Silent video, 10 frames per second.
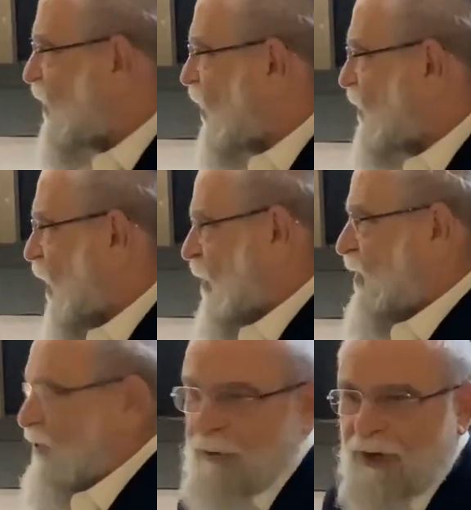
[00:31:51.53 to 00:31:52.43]
know, they were
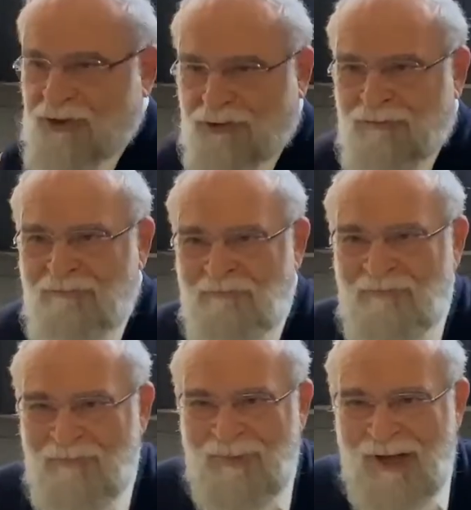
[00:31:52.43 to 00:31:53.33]
Jewish.
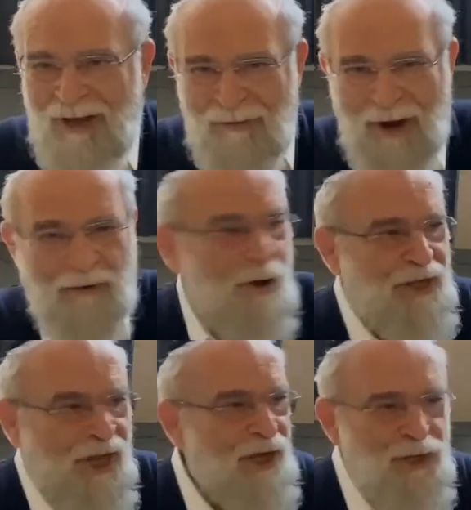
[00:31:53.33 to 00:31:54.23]
I won't
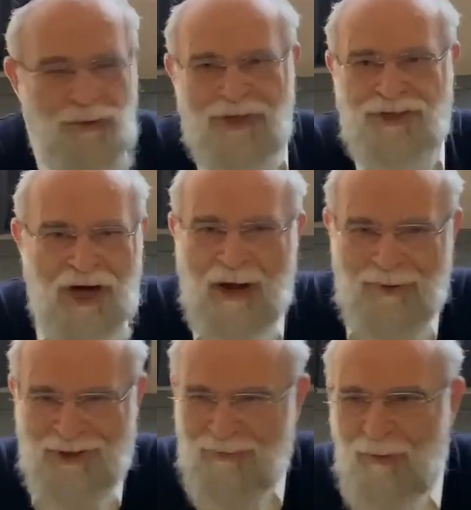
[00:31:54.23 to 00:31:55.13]
kill you at
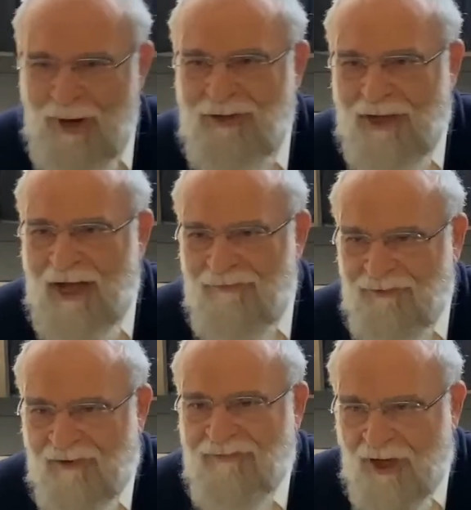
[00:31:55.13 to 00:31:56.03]
Shabbos. We'll wait till after
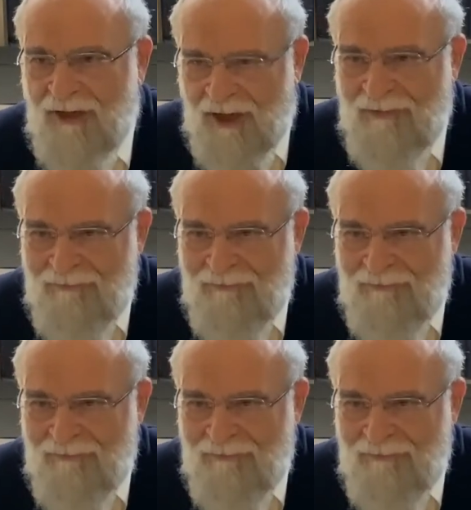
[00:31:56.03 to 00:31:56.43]
Havdalah.